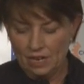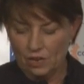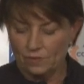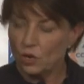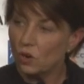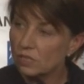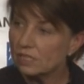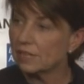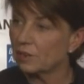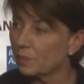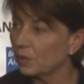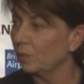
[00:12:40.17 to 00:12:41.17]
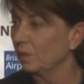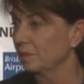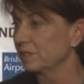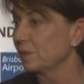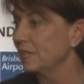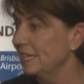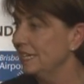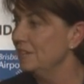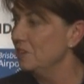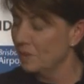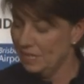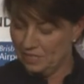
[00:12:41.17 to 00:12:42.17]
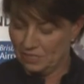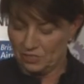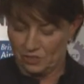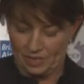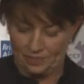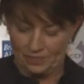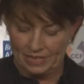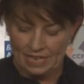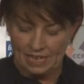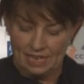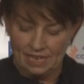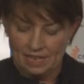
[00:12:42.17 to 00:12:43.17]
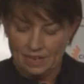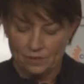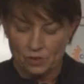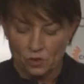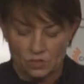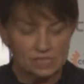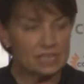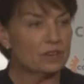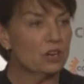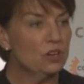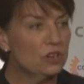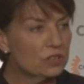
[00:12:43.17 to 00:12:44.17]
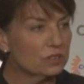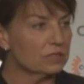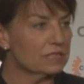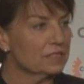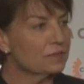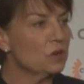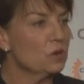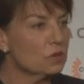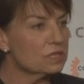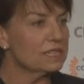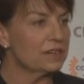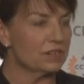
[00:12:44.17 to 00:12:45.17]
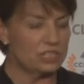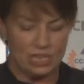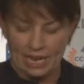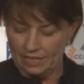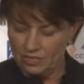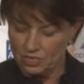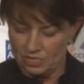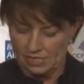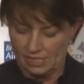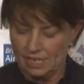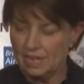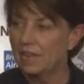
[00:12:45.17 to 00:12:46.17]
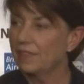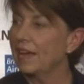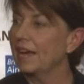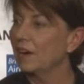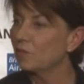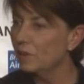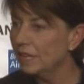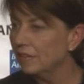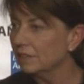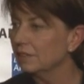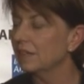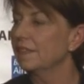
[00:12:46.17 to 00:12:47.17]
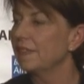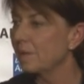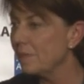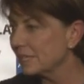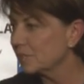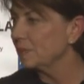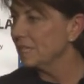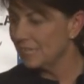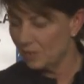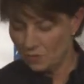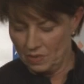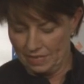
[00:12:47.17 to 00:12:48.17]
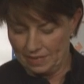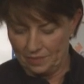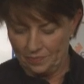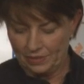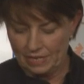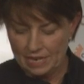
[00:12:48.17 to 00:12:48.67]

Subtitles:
Of course there are problems with any new industry. Of course there are hurdles and of course there are challenges. They are real and they must be dealt with.